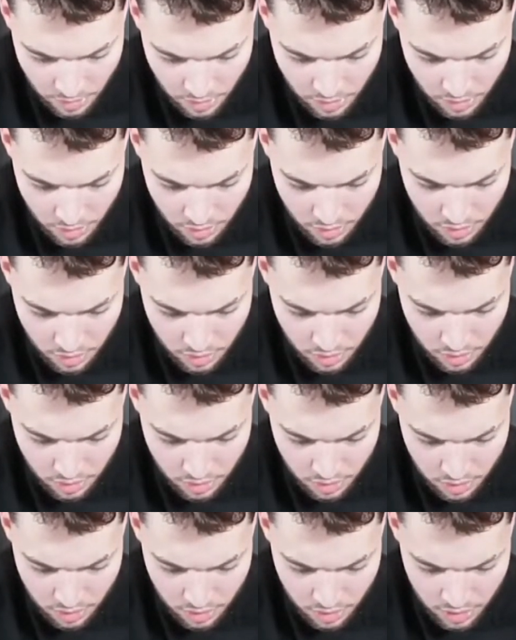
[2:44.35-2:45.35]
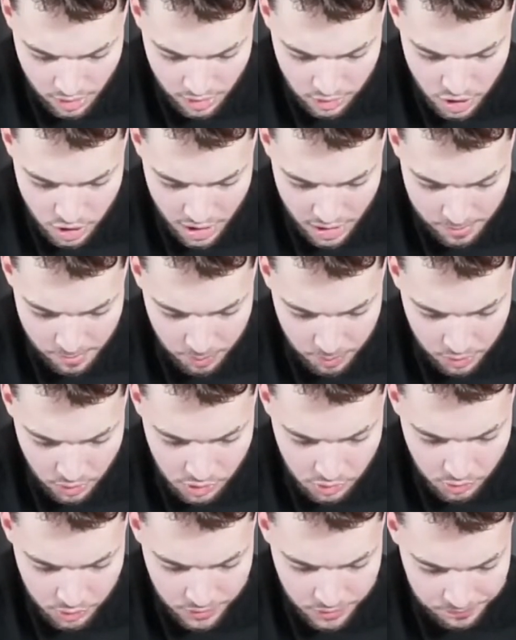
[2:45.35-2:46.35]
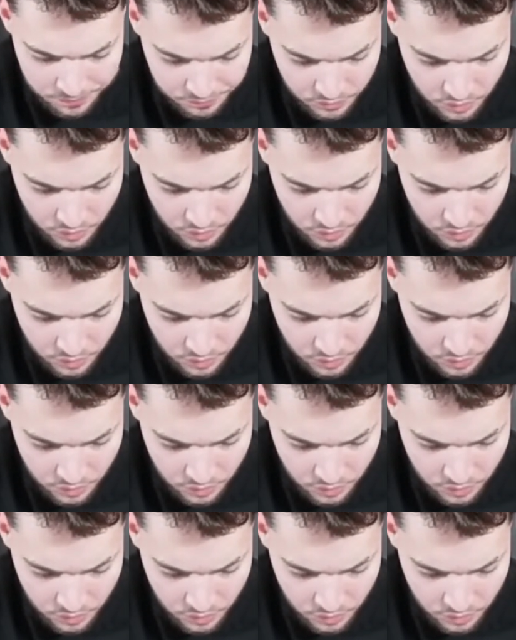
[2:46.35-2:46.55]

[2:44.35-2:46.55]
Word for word: Uh, all right, chat. I'm gonna put on Twitter.